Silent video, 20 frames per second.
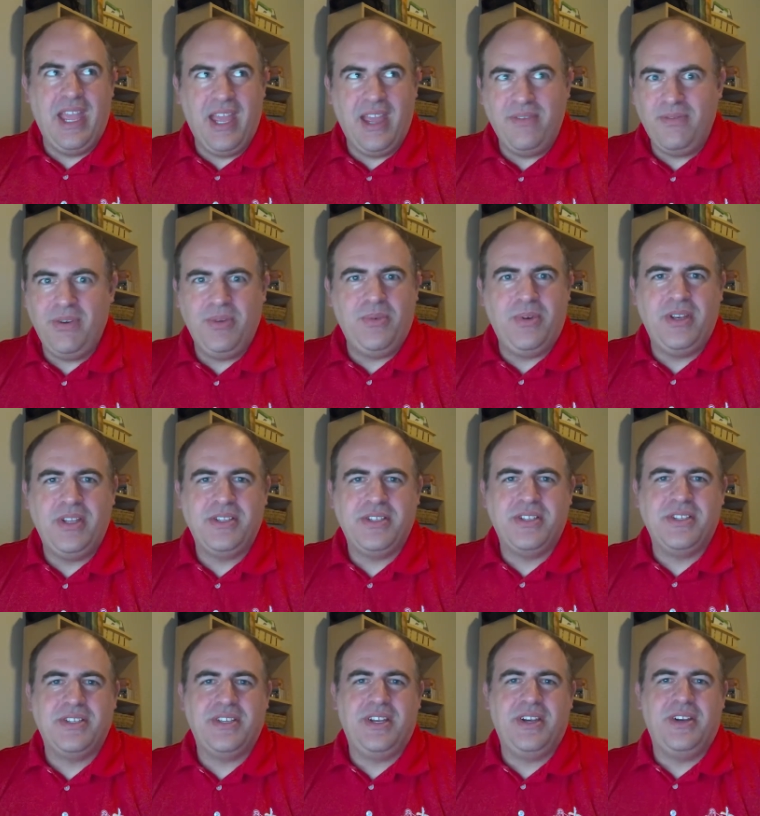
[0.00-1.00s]
Everyone is
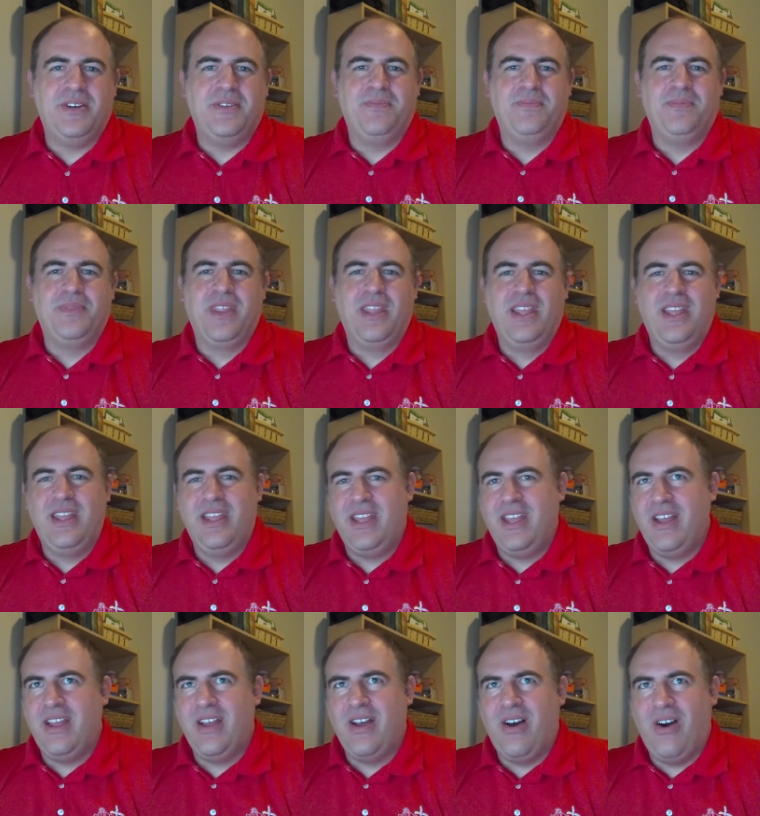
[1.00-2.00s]
a sinner.
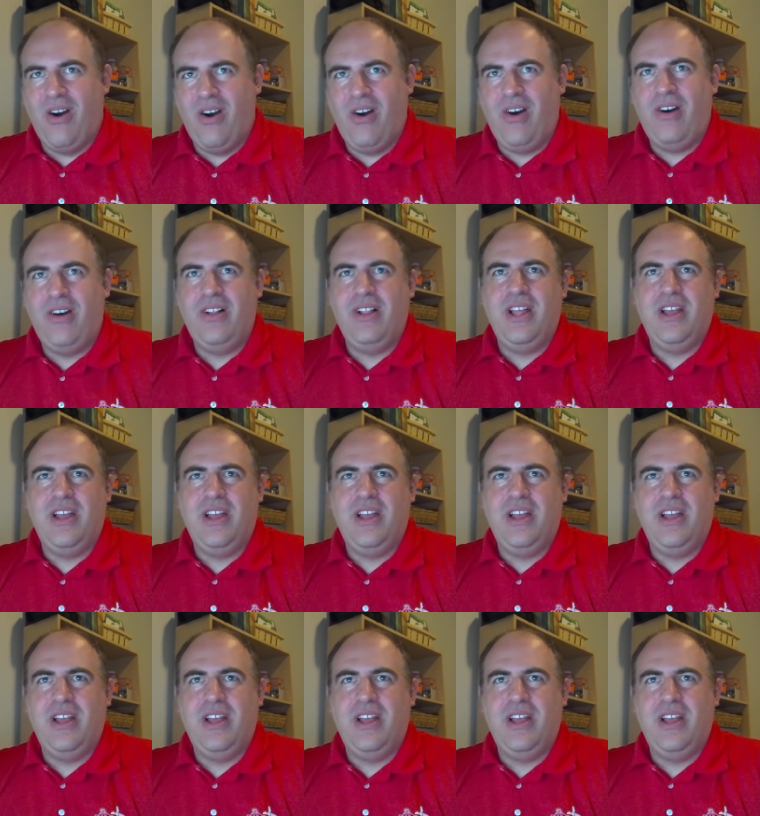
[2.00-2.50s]
All